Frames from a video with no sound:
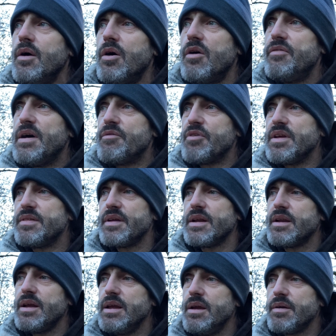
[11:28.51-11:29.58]
of
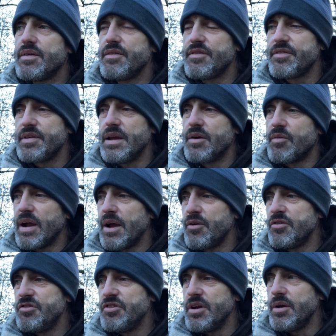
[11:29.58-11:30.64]
everything that you can see
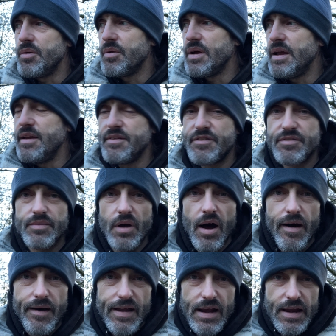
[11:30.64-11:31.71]
around you is
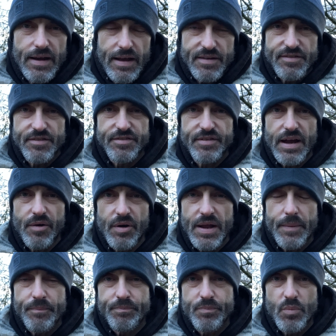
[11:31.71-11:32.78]
highly necessary,